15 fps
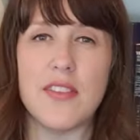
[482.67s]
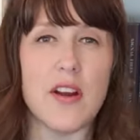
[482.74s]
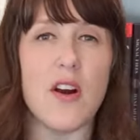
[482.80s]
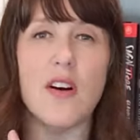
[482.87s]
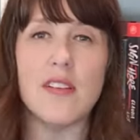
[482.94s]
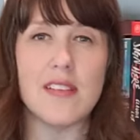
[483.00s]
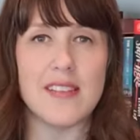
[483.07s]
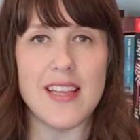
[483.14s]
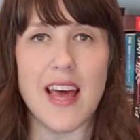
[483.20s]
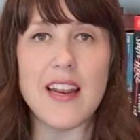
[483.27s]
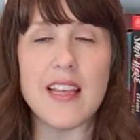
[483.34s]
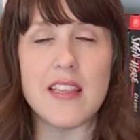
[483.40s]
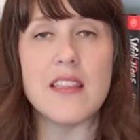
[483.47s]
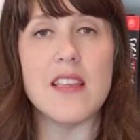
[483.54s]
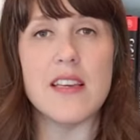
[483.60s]
they're all set
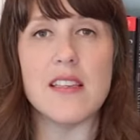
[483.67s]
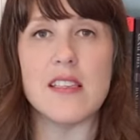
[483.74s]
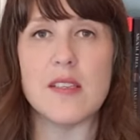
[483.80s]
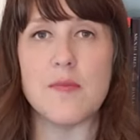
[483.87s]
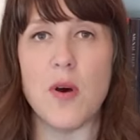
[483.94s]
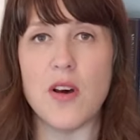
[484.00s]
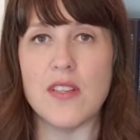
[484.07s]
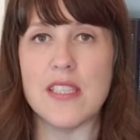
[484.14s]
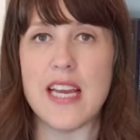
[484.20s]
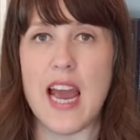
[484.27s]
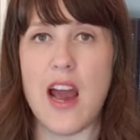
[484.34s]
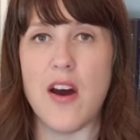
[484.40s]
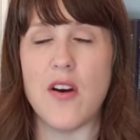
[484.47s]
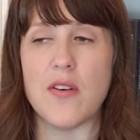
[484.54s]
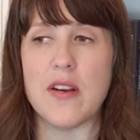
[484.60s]
in this small
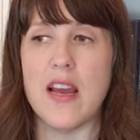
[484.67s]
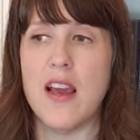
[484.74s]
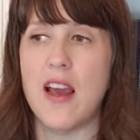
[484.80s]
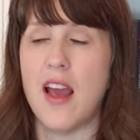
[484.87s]
town.